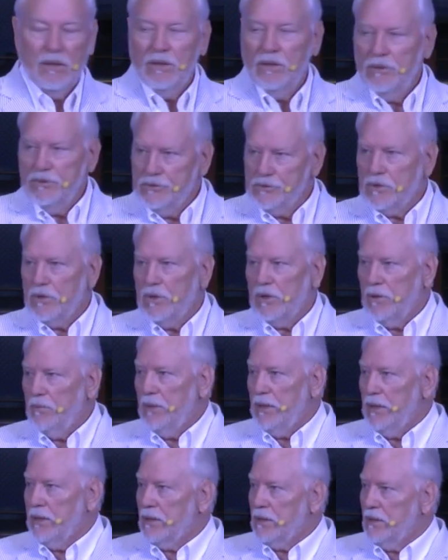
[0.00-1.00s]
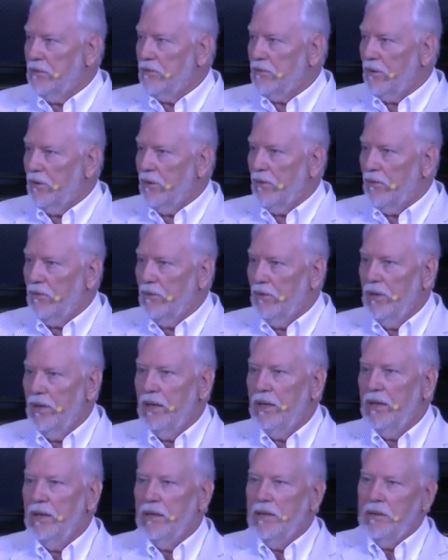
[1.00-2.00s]
Who's going to be in control?
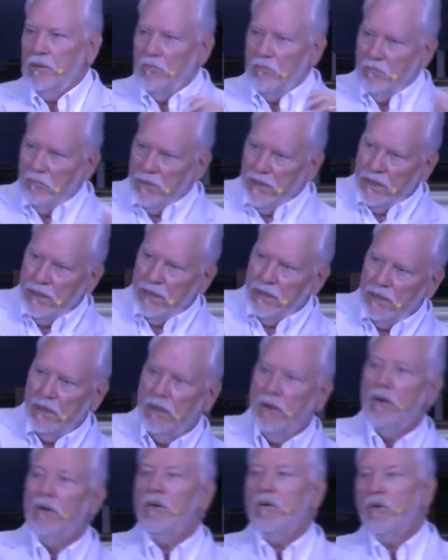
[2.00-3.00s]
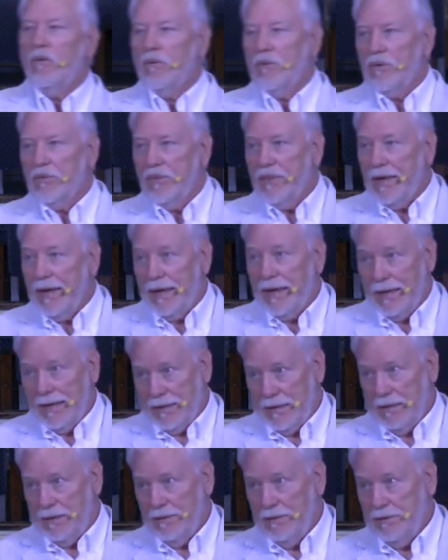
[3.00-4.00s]
Me or that?
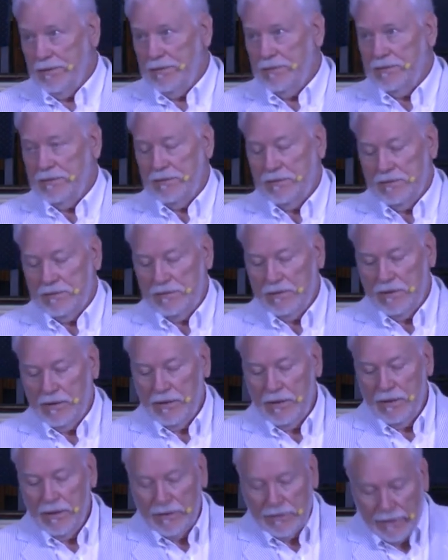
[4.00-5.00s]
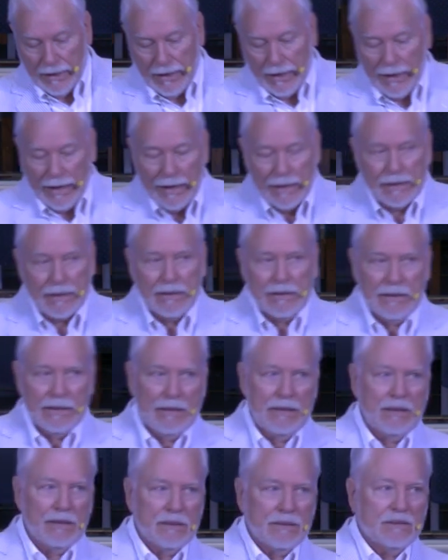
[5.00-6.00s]
Now, I can
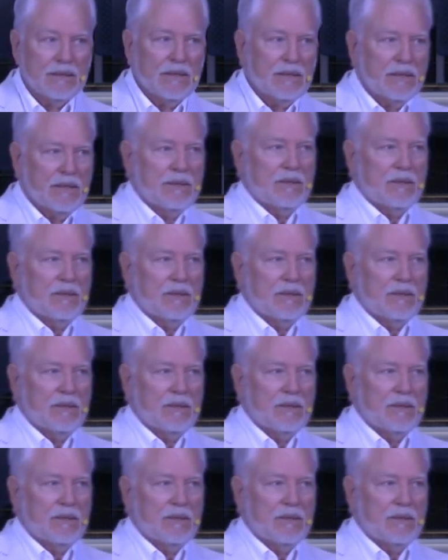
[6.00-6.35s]
eat a ton of